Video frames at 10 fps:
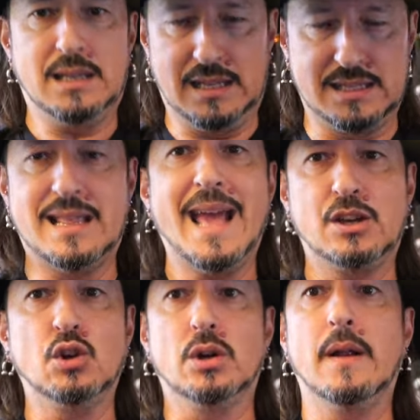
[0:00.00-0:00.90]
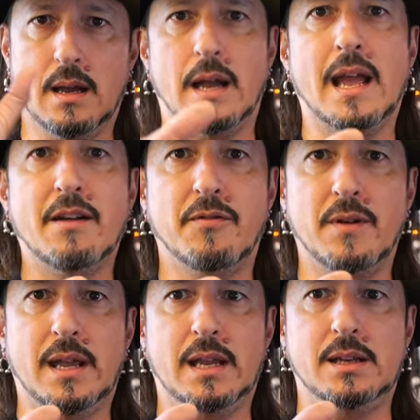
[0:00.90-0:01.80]
It's that good. I have
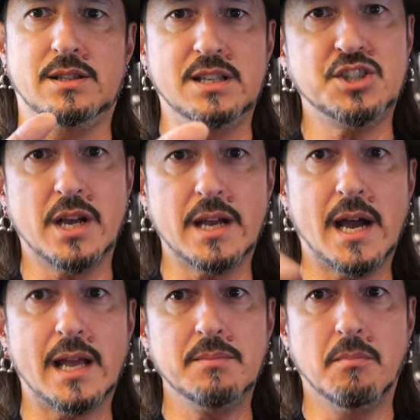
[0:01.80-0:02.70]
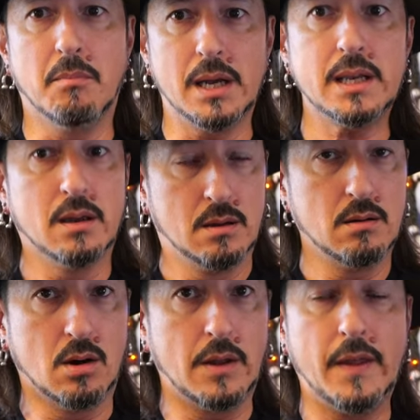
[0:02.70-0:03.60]
a DJI mic
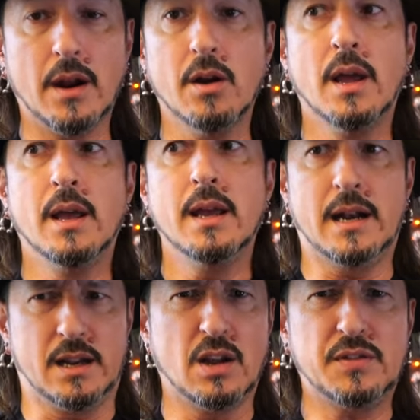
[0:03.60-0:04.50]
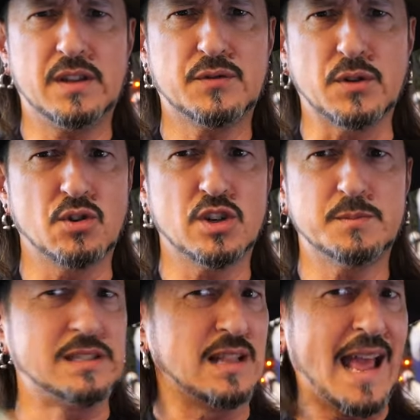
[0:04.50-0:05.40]
on there, and I got this for
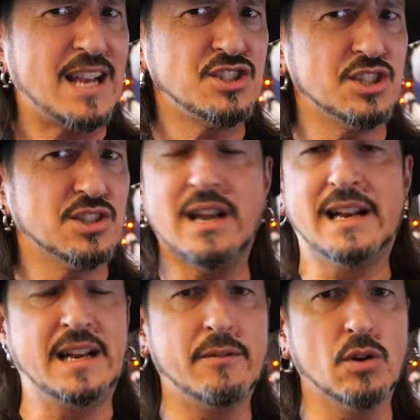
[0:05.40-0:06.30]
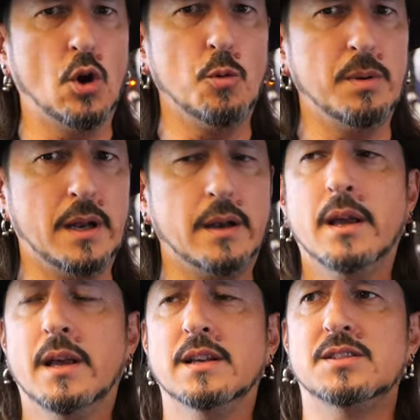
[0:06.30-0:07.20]
Christmas last year, and I never opened it.
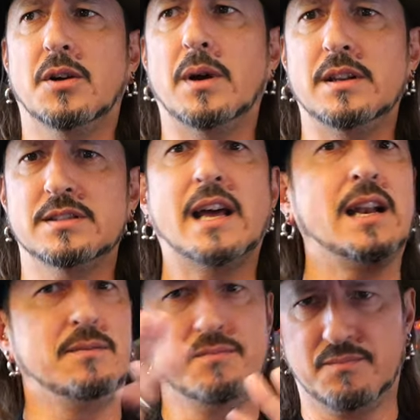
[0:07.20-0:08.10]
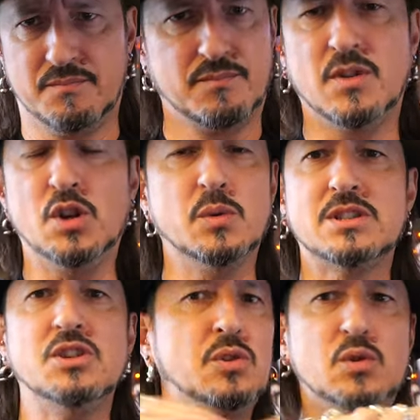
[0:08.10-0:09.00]
So I decided new
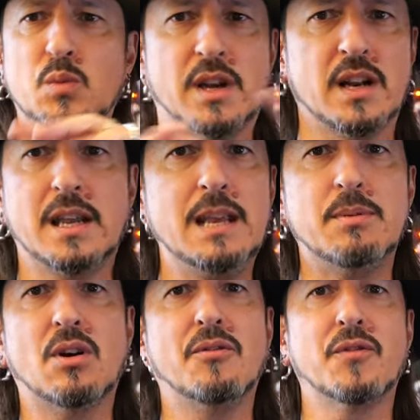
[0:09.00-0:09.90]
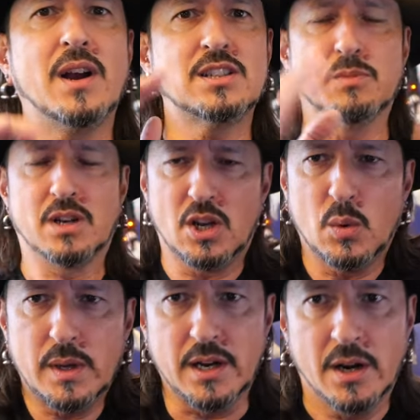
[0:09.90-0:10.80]
is new, we're gonna keep it all fresh, and we're gonna
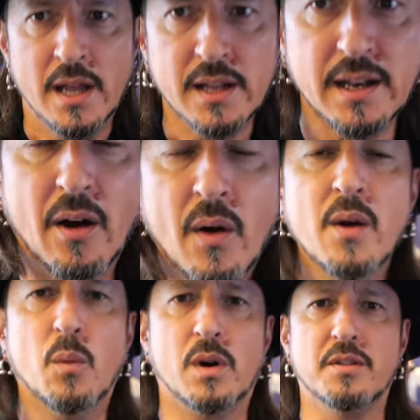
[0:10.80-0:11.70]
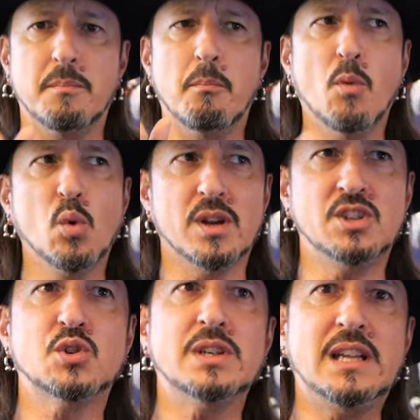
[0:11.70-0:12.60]
go in here. Now, one of the more
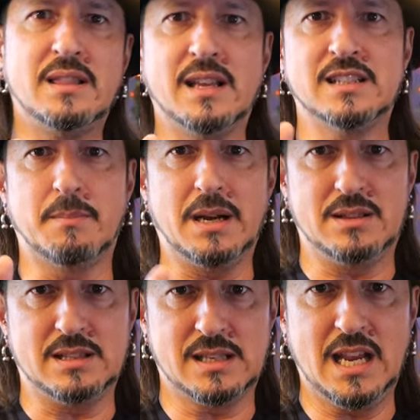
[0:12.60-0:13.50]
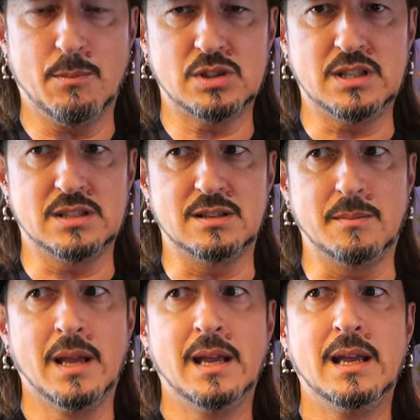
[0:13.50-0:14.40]
intriguing things about this camera
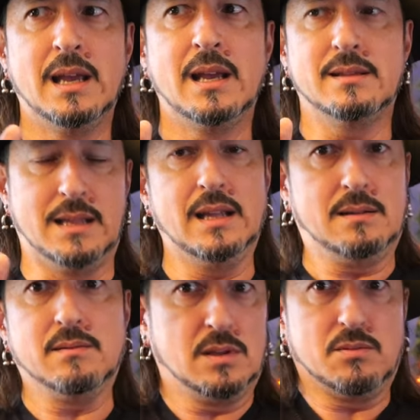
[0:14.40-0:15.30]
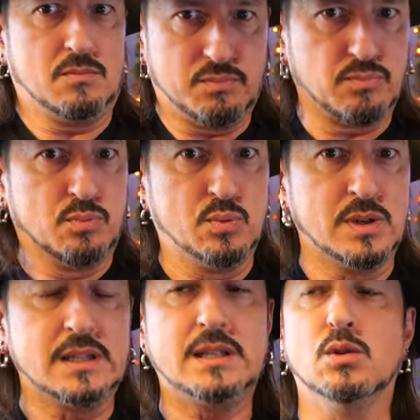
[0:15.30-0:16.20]
system that
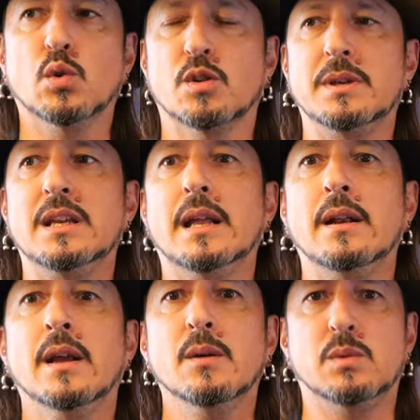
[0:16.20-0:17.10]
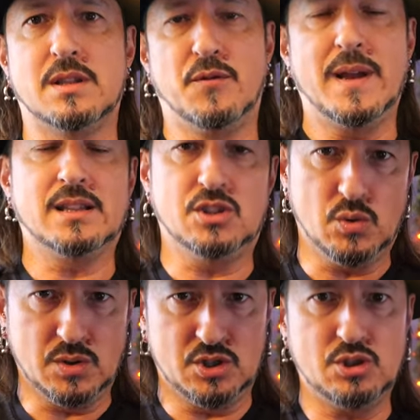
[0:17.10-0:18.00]
really lured me in was the fact that
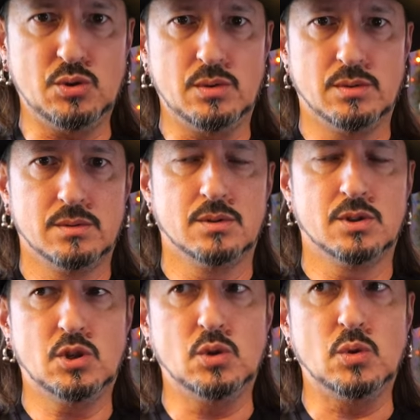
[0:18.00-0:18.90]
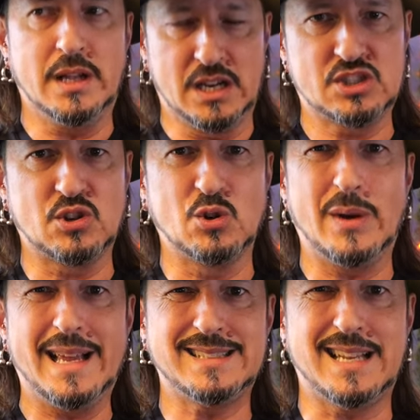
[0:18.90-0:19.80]
you can shoot to an external
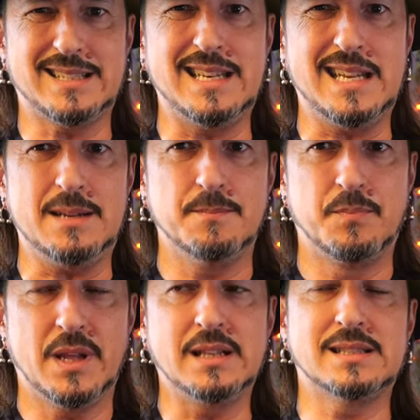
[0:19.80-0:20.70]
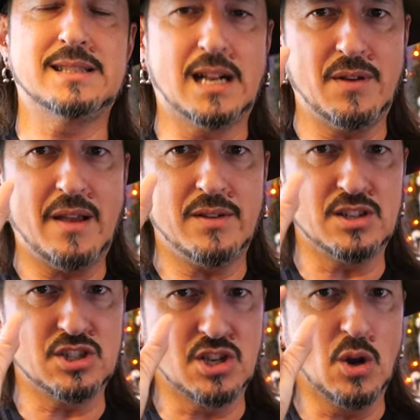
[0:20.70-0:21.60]
SSD instead of having to
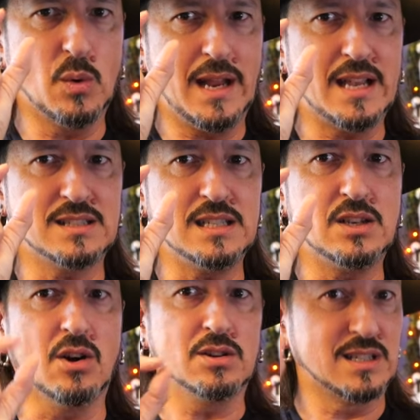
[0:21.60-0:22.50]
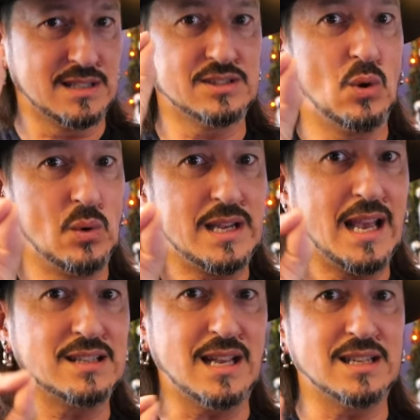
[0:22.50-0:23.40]
just go on SD cards because this only
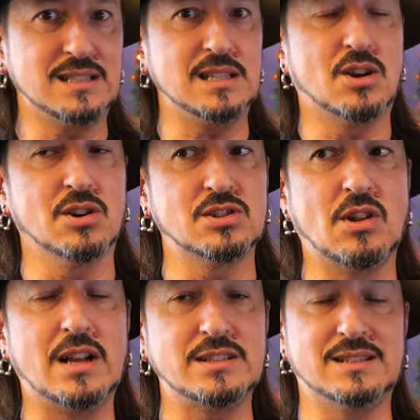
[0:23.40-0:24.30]
has SD card slots.